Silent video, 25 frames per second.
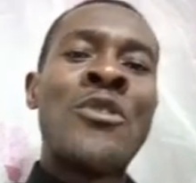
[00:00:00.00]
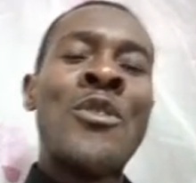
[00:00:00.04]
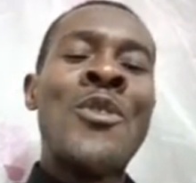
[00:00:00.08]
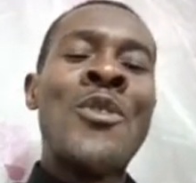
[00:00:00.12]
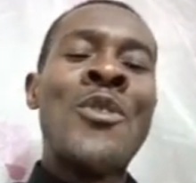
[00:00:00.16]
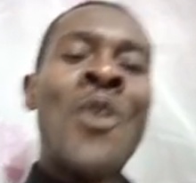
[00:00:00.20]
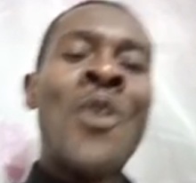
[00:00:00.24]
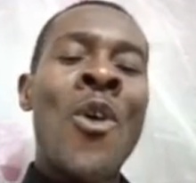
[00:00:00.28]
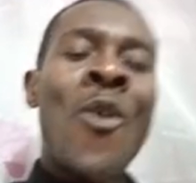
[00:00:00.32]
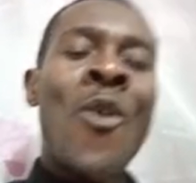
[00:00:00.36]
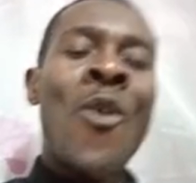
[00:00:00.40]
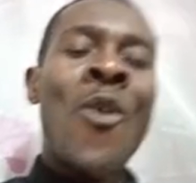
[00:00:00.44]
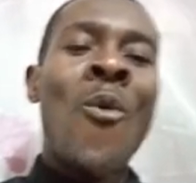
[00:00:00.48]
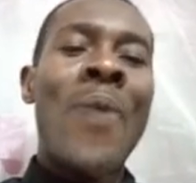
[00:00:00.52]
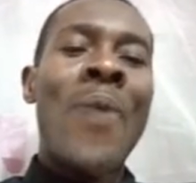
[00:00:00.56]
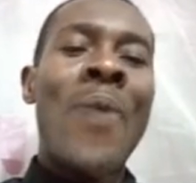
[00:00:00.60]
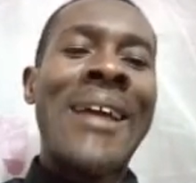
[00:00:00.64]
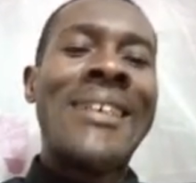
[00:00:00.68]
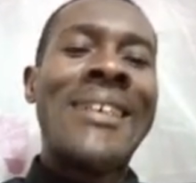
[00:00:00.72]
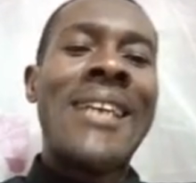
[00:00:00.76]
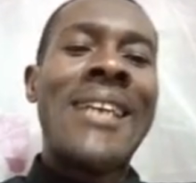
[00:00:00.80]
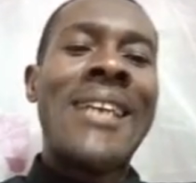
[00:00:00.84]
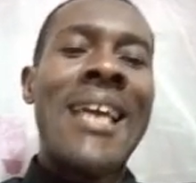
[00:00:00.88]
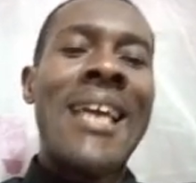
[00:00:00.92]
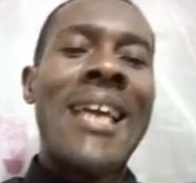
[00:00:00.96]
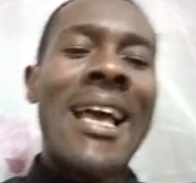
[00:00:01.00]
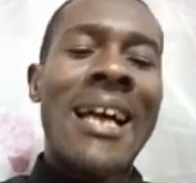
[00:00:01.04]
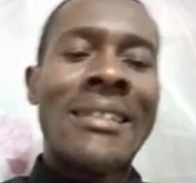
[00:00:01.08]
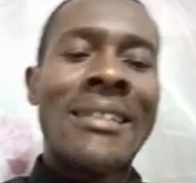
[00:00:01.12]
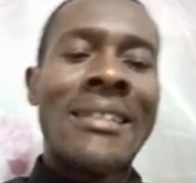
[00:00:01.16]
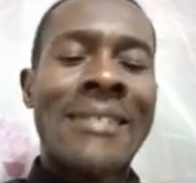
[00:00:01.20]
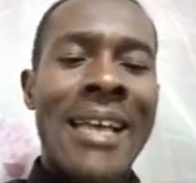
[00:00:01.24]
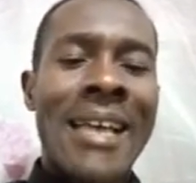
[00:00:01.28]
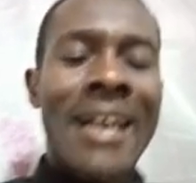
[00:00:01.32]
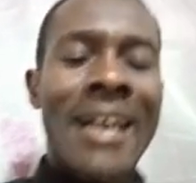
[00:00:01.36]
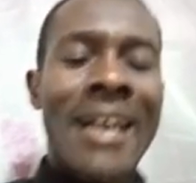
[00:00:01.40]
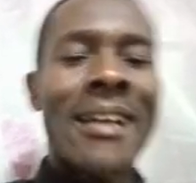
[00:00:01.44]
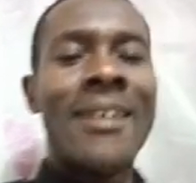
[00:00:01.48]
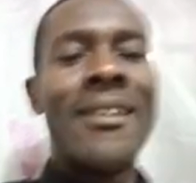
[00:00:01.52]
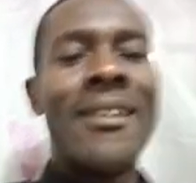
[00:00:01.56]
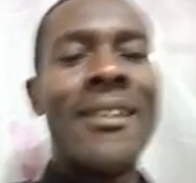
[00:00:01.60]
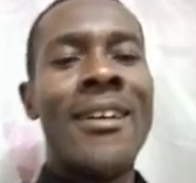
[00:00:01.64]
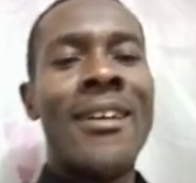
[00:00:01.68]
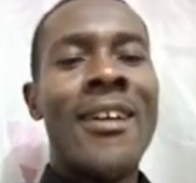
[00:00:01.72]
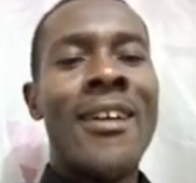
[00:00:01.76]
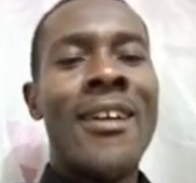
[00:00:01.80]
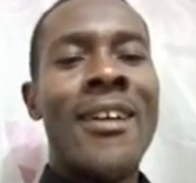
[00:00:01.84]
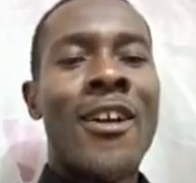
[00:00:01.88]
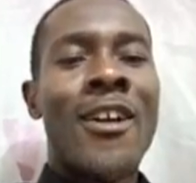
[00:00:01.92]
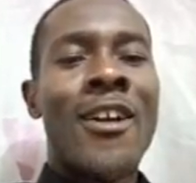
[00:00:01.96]
It also helps in
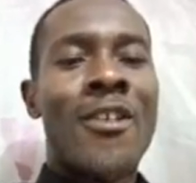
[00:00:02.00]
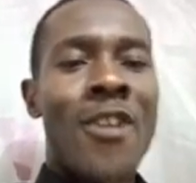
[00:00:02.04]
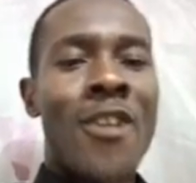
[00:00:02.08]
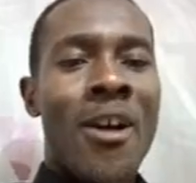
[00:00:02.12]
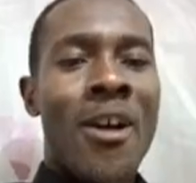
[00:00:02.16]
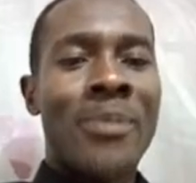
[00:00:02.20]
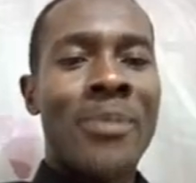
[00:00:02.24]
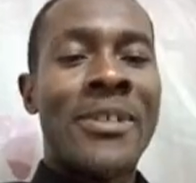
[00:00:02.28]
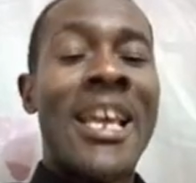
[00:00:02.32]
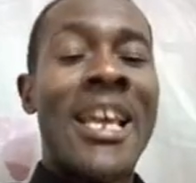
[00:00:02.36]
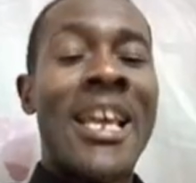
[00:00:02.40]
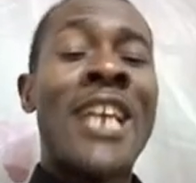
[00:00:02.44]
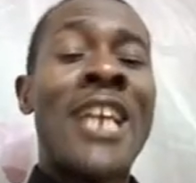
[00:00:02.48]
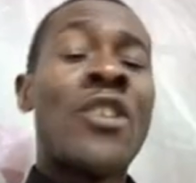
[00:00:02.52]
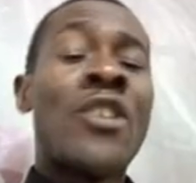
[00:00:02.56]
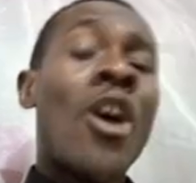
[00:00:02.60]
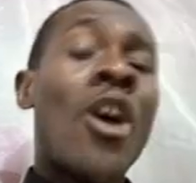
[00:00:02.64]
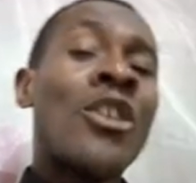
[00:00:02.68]
pest control.